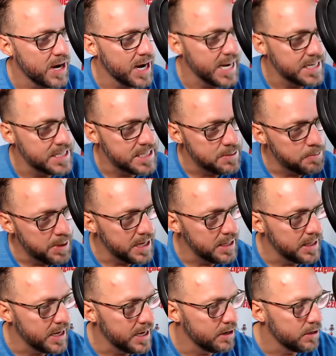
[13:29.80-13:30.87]
Financing,
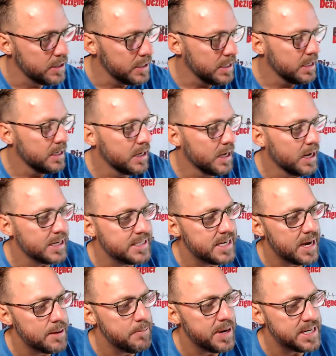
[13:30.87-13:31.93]
pay later,
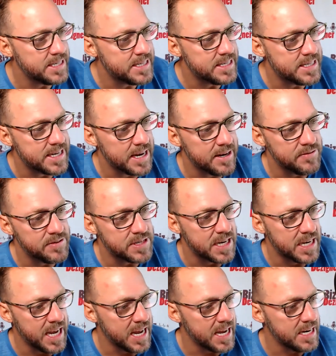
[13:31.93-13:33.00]
time-based incentives.
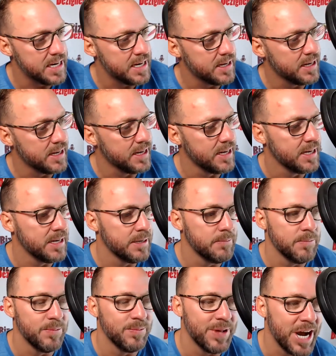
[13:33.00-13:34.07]
Again,
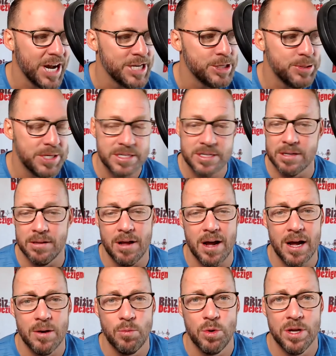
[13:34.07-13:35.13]
I do this a
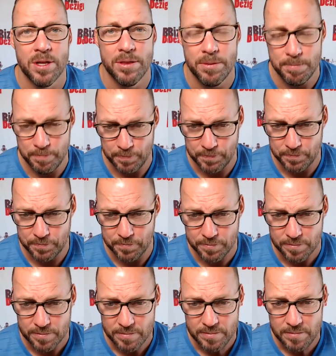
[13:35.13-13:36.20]
lot with
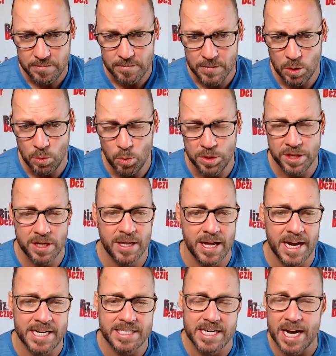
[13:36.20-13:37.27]
the
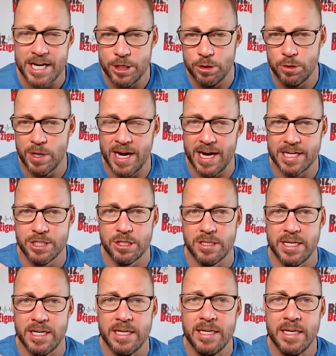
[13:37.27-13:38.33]
clients. I do
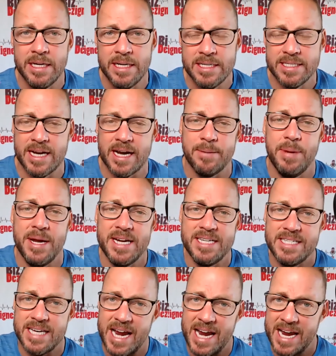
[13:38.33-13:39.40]
actually
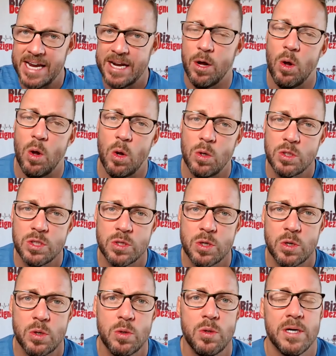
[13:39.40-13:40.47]
time-based and
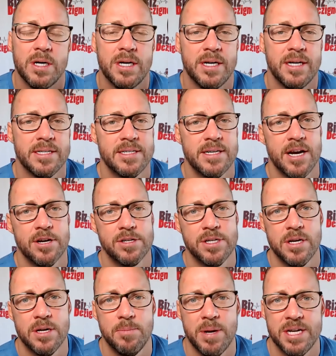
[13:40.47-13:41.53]
also
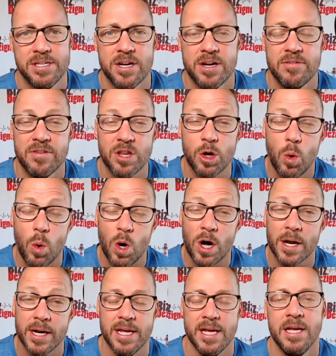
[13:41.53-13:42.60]
scarcity based off of the
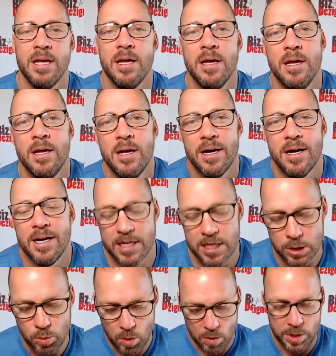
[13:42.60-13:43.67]
quantity.
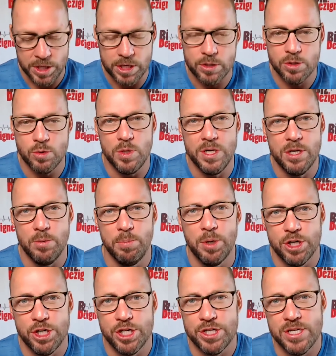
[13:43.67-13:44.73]
Because what we do is we do
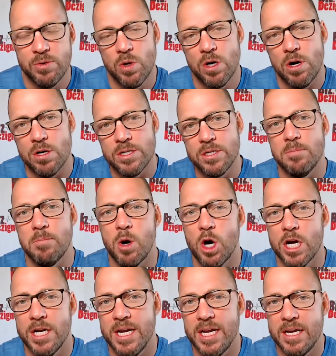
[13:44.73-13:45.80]
pushes in regards to
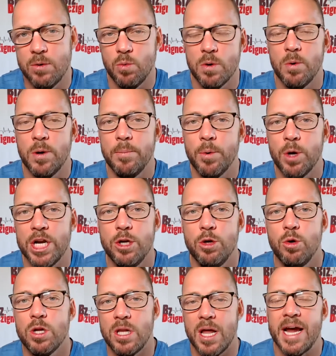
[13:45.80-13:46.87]
marketing. And when we bring
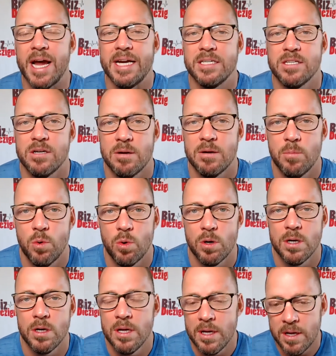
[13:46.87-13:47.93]
new clients on
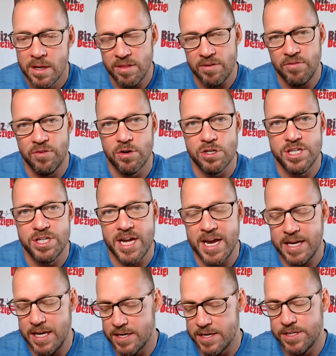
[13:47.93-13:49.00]
board, the first
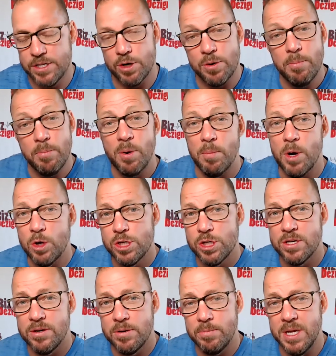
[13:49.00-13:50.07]
10 get a certain
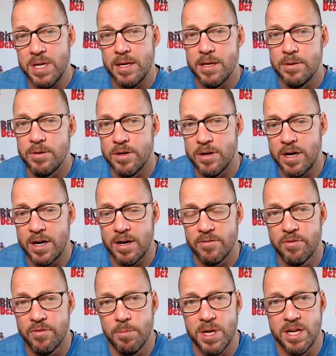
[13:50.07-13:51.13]
promotion to be
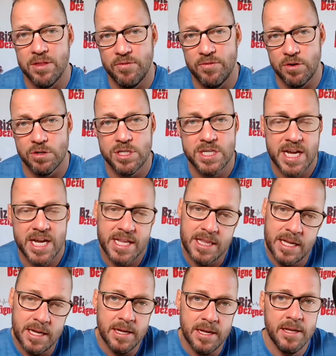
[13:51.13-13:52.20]
for being the first
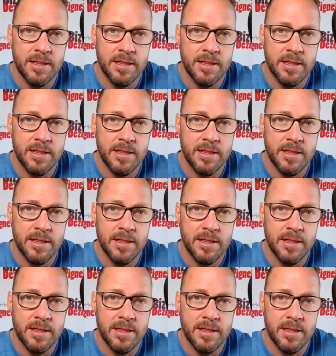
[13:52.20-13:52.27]
10.